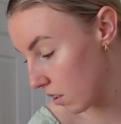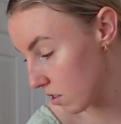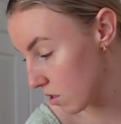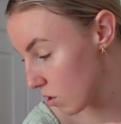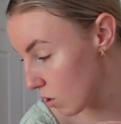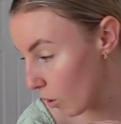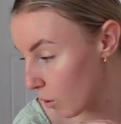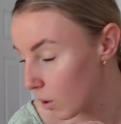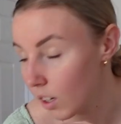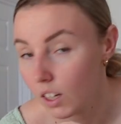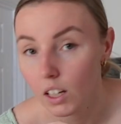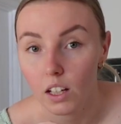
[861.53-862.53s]
So
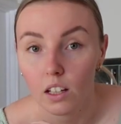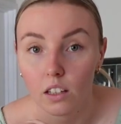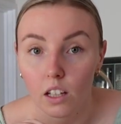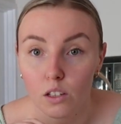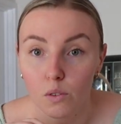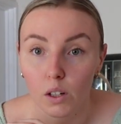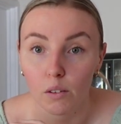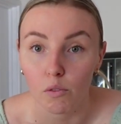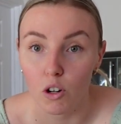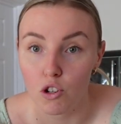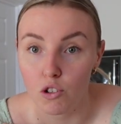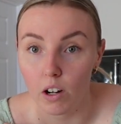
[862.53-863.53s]
that's very
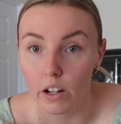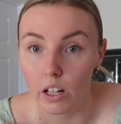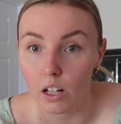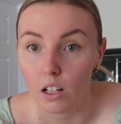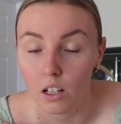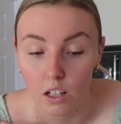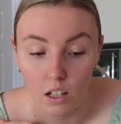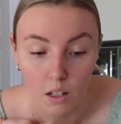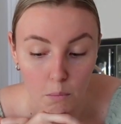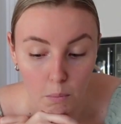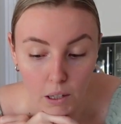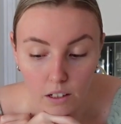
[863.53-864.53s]
frustrating,
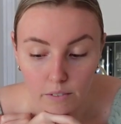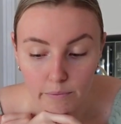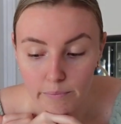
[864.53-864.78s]
but